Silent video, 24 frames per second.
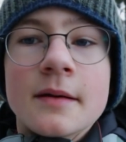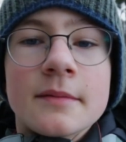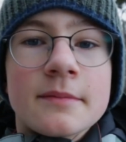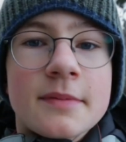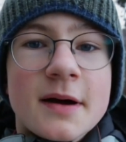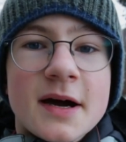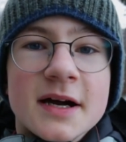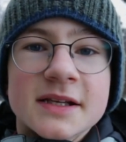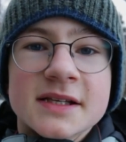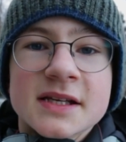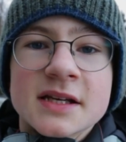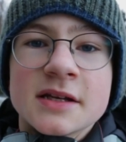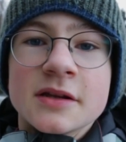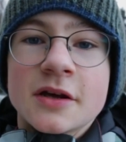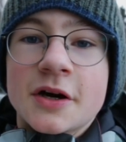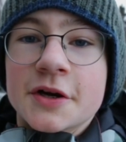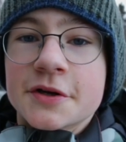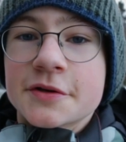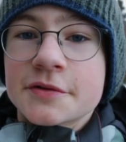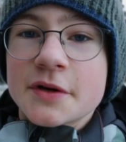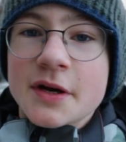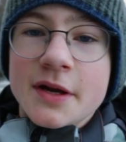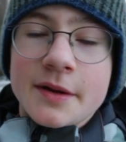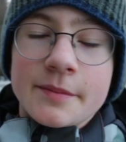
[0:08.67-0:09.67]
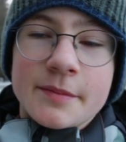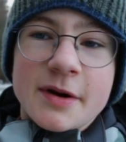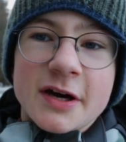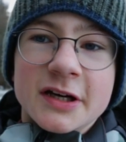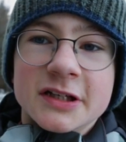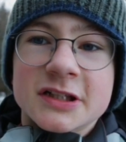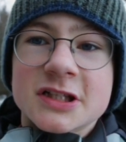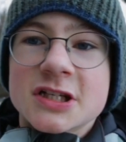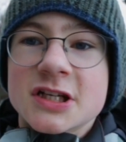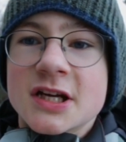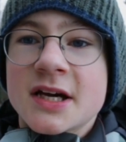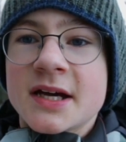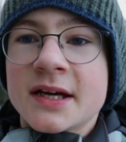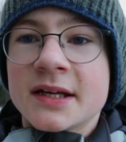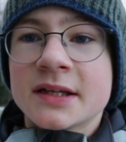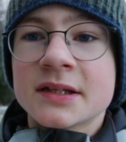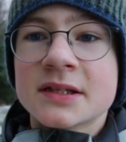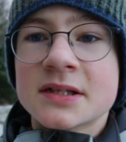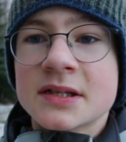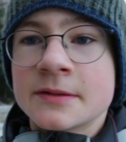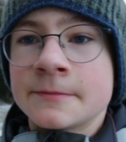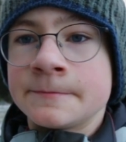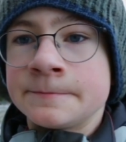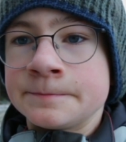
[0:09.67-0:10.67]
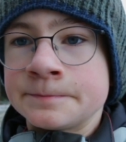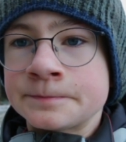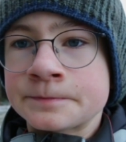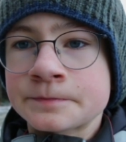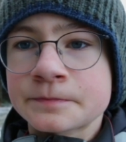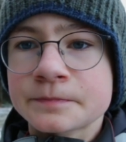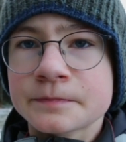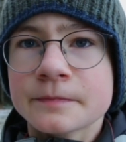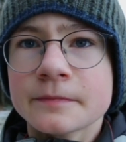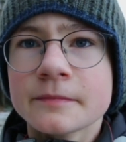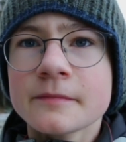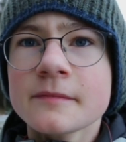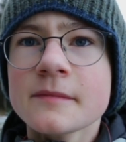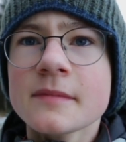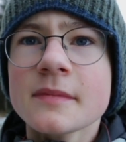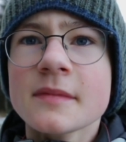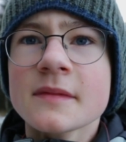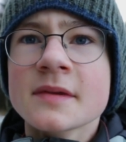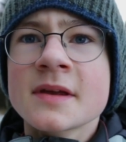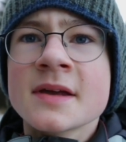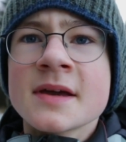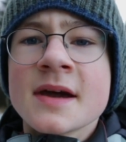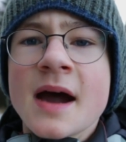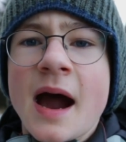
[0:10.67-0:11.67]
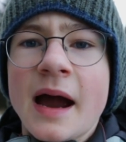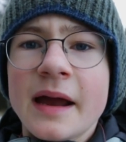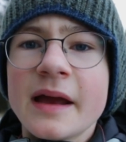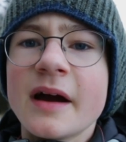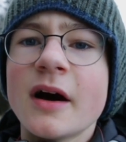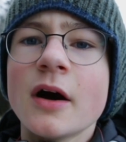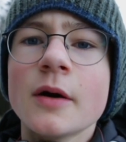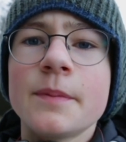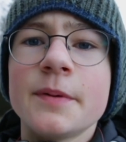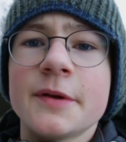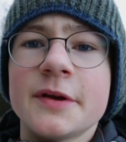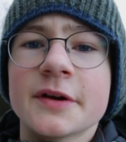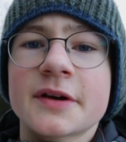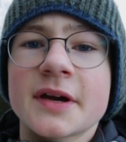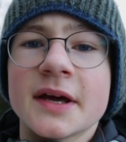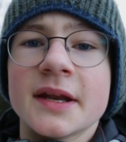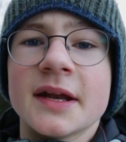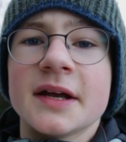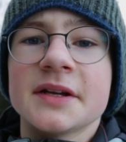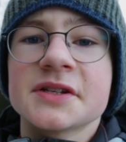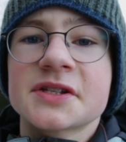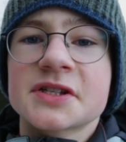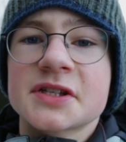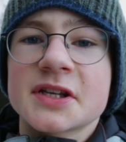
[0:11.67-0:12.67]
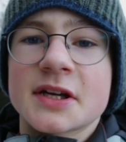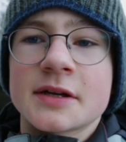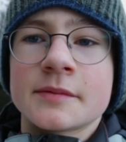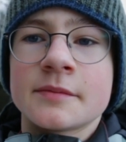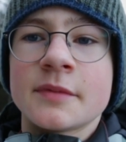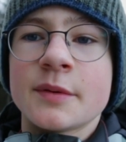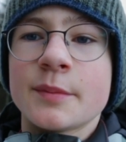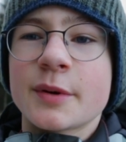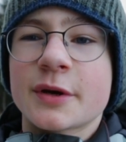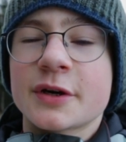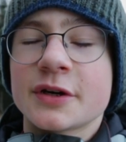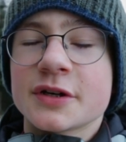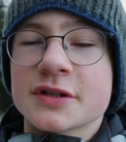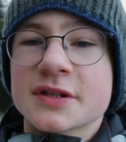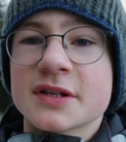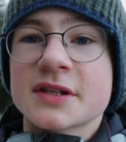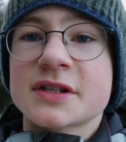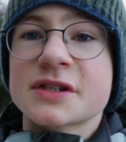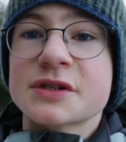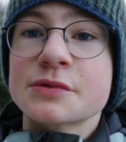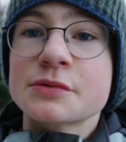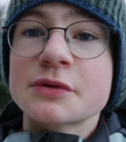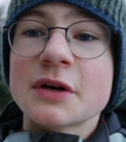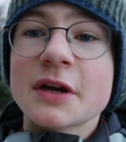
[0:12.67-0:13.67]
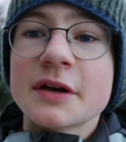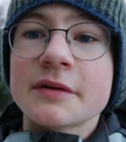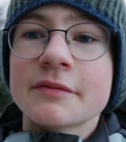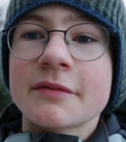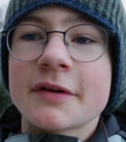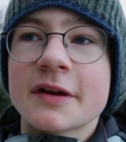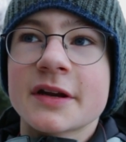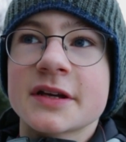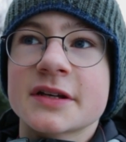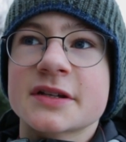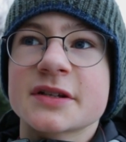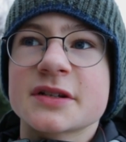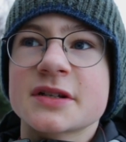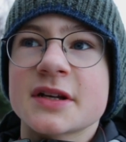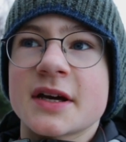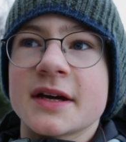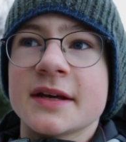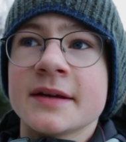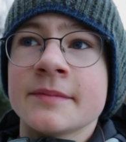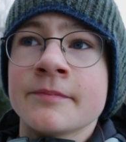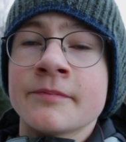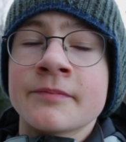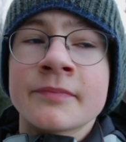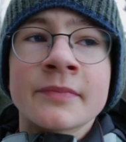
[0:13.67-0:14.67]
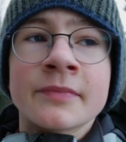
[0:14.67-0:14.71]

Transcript: but not really much, and I hope you can understand me because it's really windy today.